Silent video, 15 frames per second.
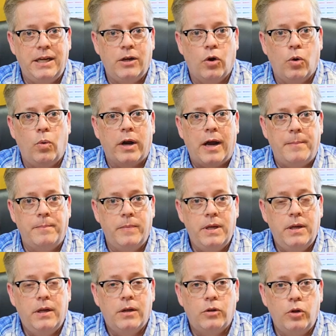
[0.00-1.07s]
or what I'm
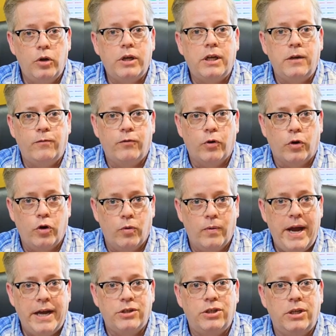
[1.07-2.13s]
looking for
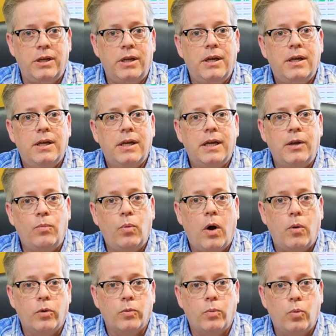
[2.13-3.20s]
correction in
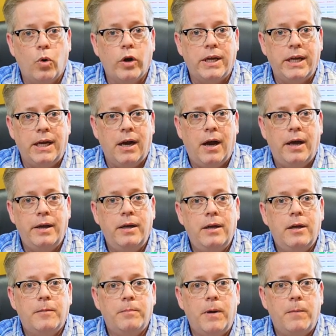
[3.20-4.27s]
what we're working on.
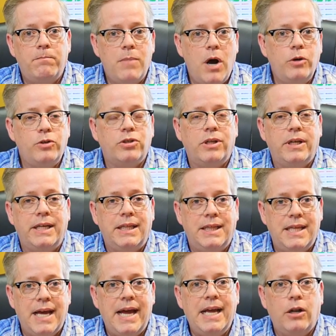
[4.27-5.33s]
But mostly
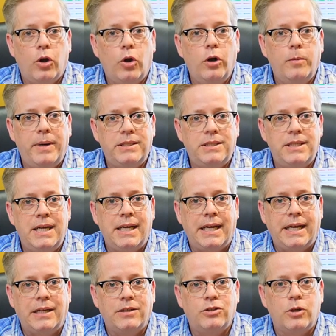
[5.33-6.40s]
they learn by
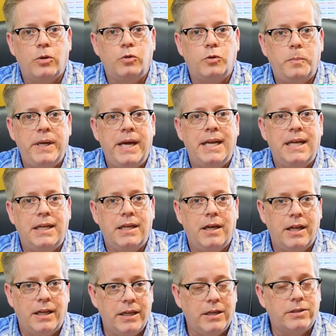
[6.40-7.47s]
singing. So spend
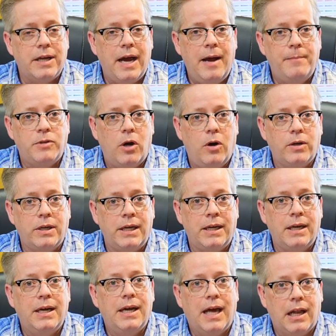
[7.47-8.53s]
a little time
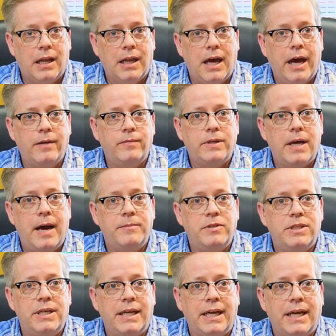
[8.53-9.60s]
talking, a lot of time
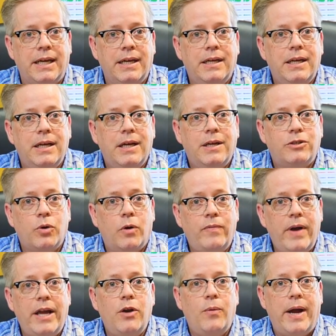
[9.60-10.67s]
singing. So
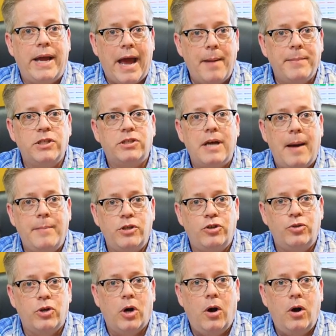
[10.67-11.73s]
evaluate how much time did you
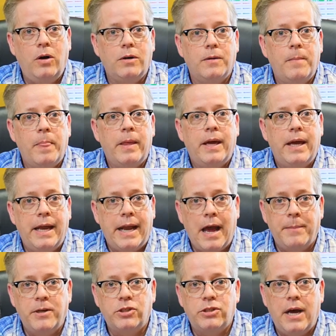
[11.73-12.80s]
talk and how
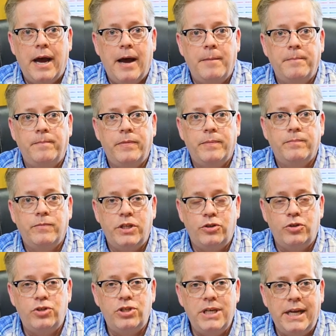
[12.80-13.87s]
much time did
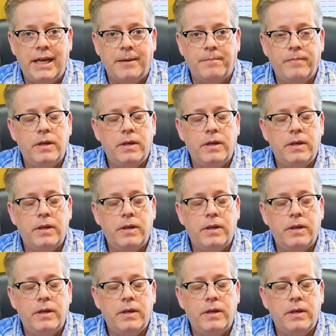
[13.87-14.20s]
you sing.